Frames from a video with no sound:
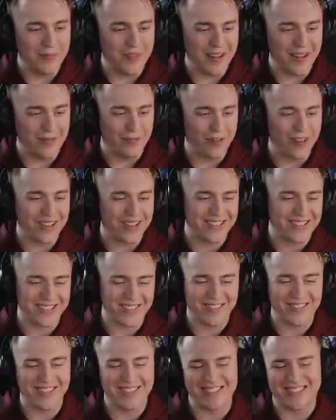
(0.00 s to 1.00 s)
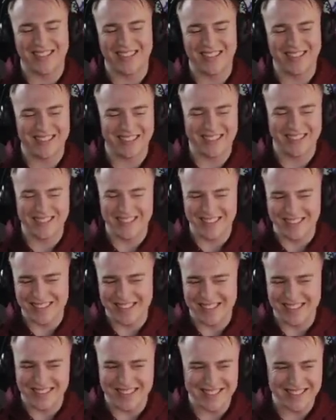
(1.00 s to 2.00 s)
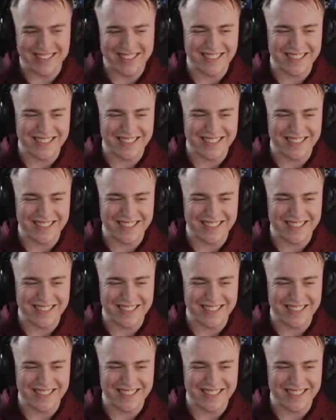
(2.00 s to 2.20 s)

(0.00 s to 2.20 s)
my flicks are ridiculous.